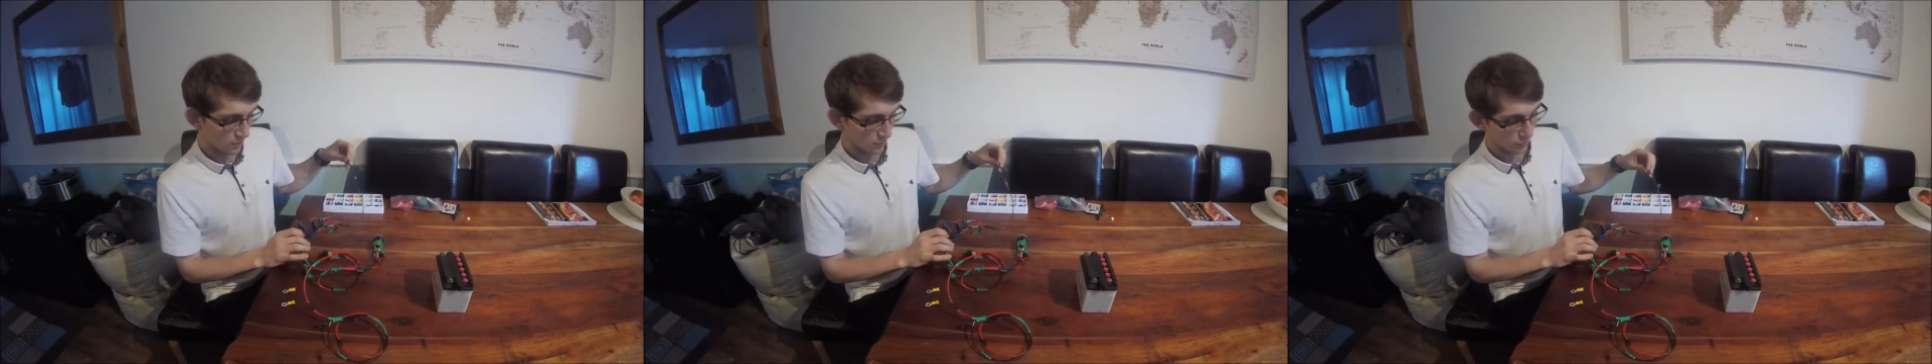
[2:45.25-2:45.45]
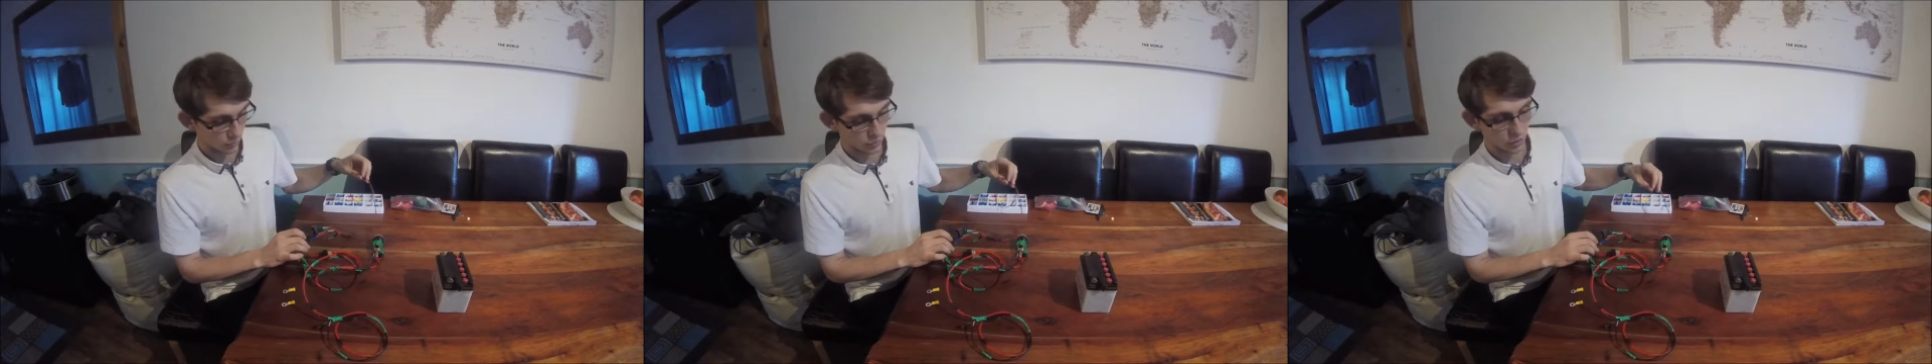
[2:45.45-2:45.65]

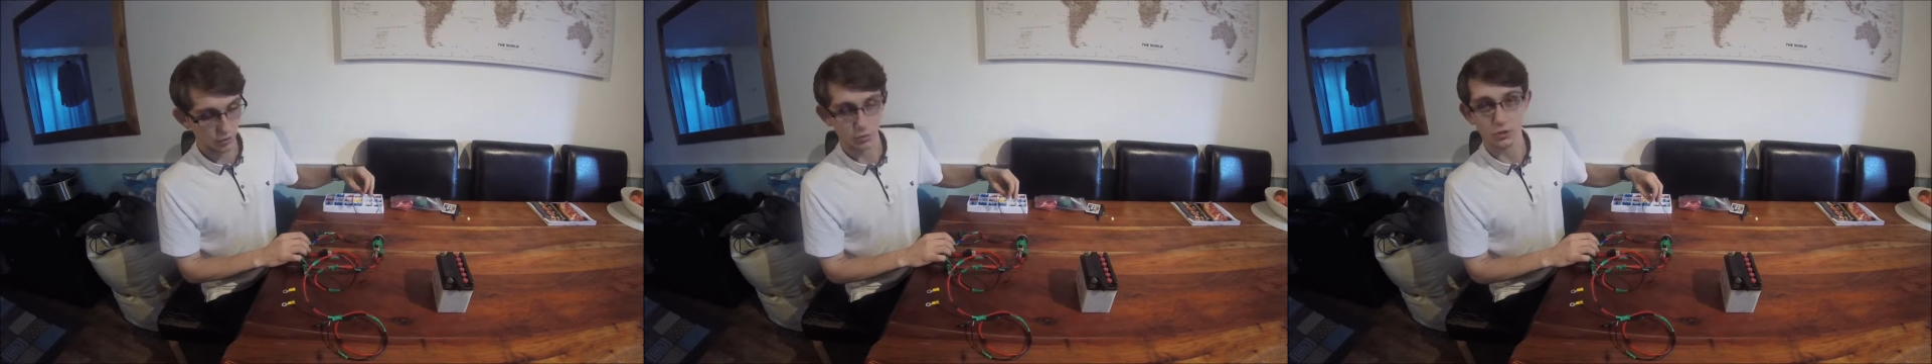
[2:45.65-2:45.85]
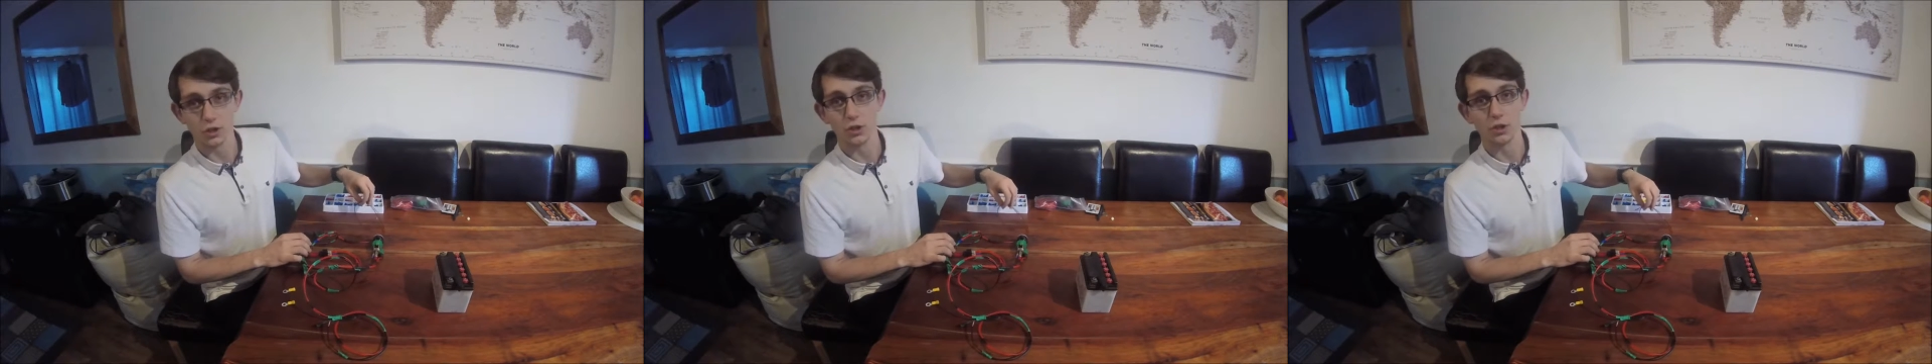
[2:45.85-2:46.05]
which
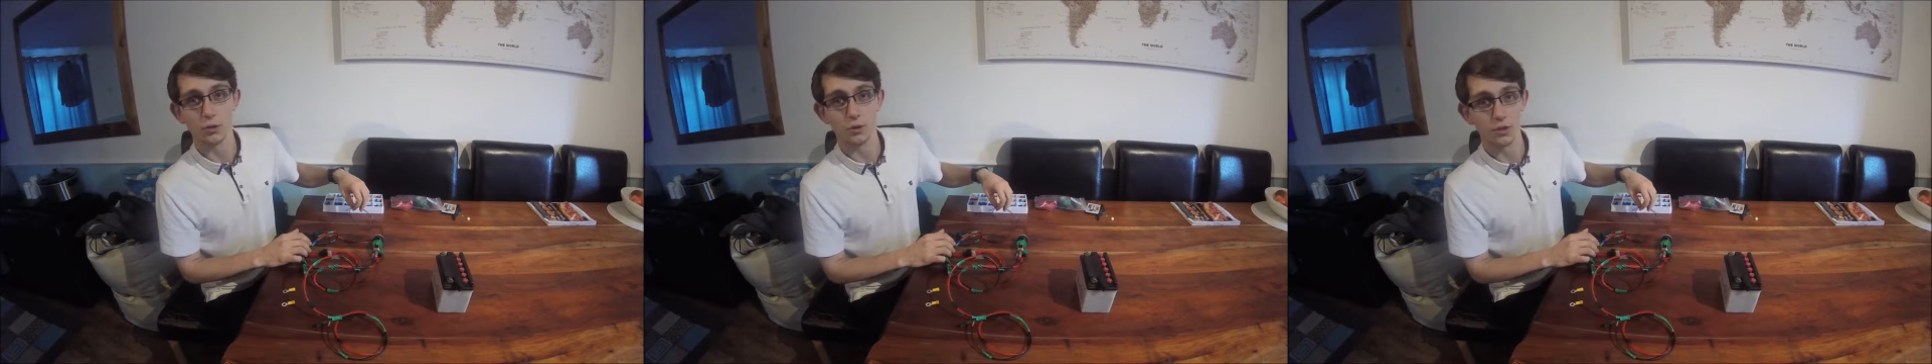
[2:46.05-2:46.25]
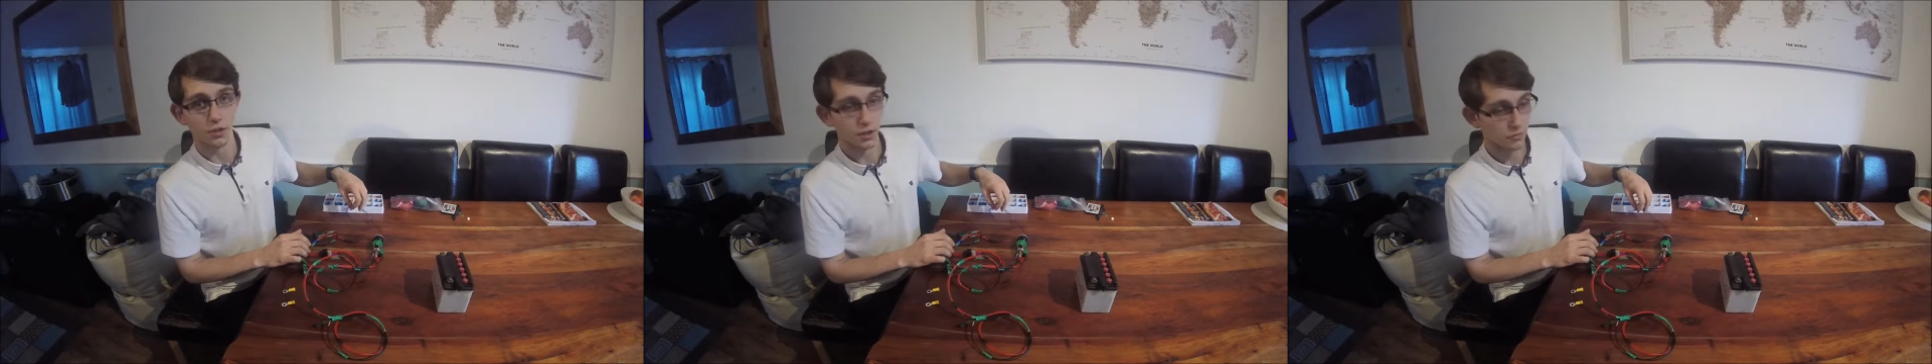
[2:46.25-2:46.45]
I'll show you
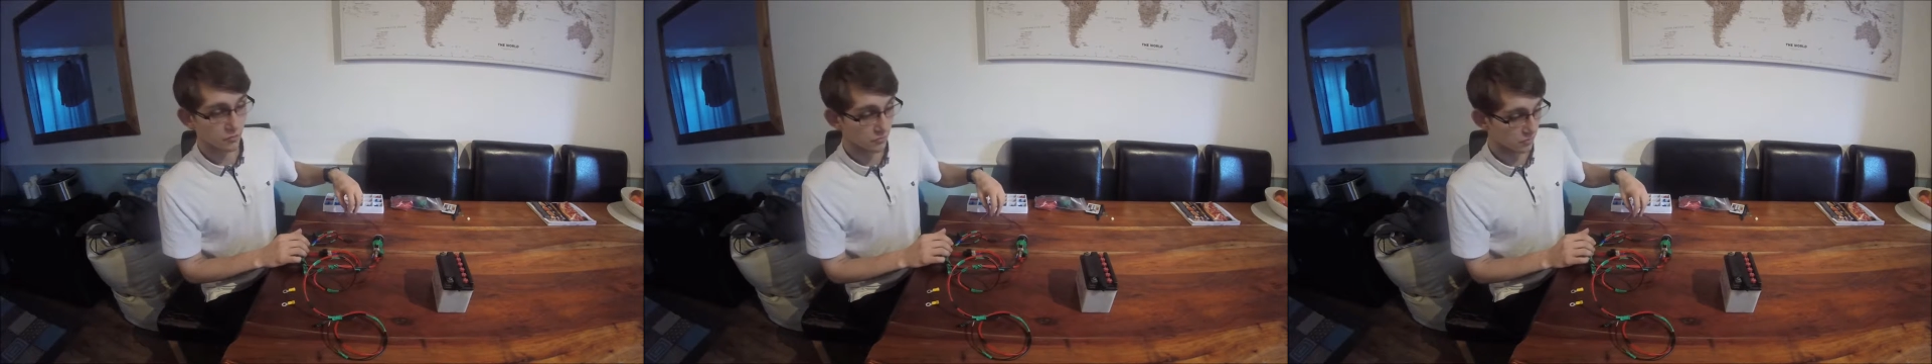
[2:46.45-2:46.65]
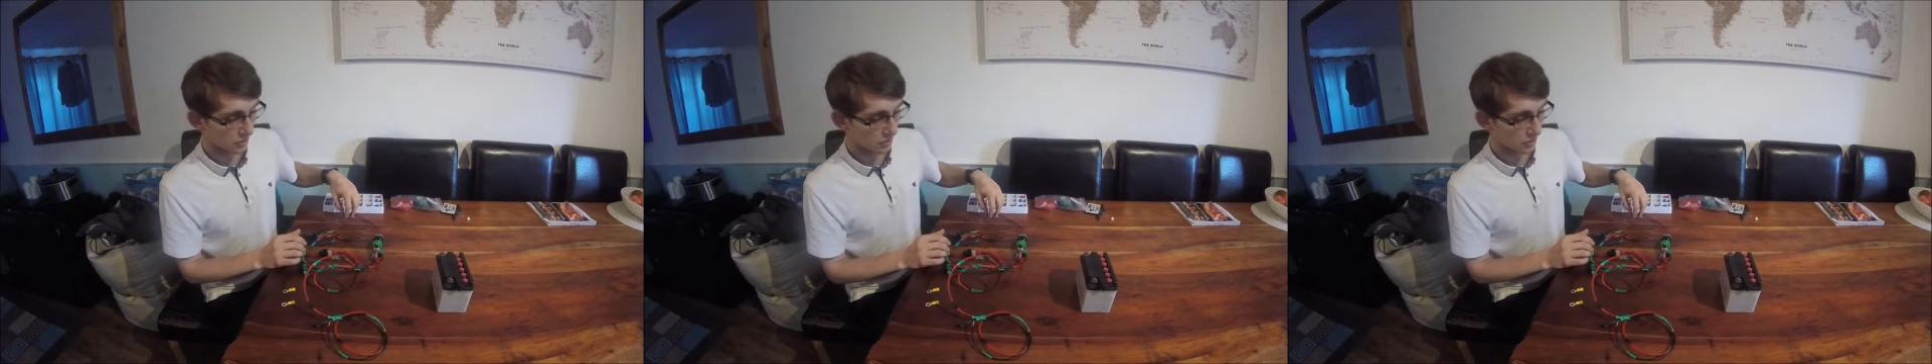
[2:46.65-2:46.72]
in a different